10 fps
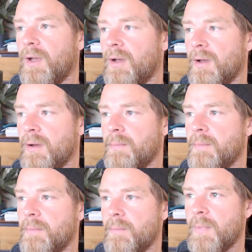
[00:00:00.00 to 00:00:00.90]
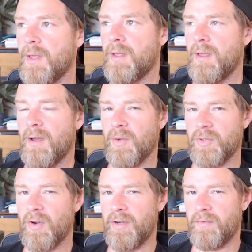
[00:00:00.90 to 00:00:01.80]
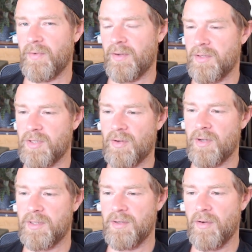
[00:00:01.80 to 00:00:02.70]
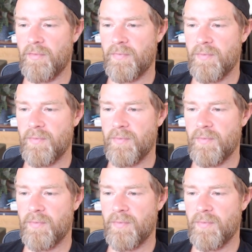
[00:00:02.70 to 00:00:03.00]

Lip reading: I was kind of undecided of